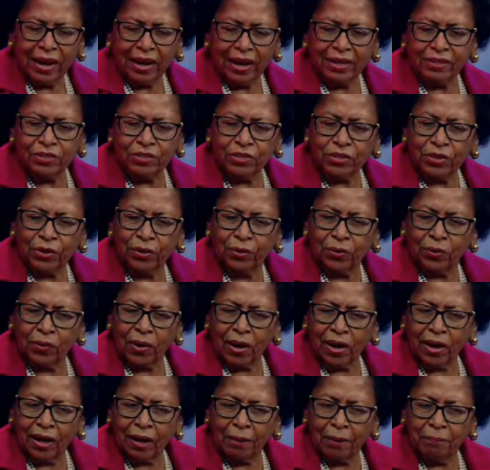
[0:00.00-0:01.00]
And
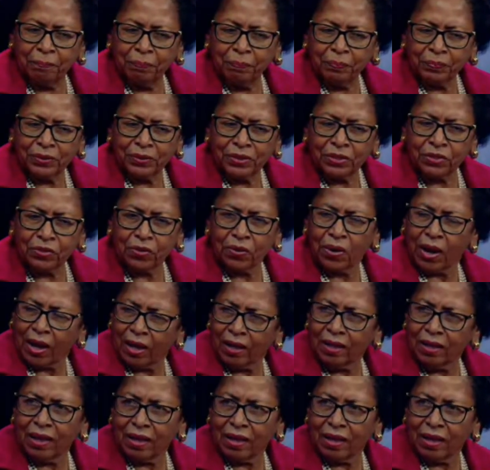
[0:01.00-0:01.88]
so, um, so I'll,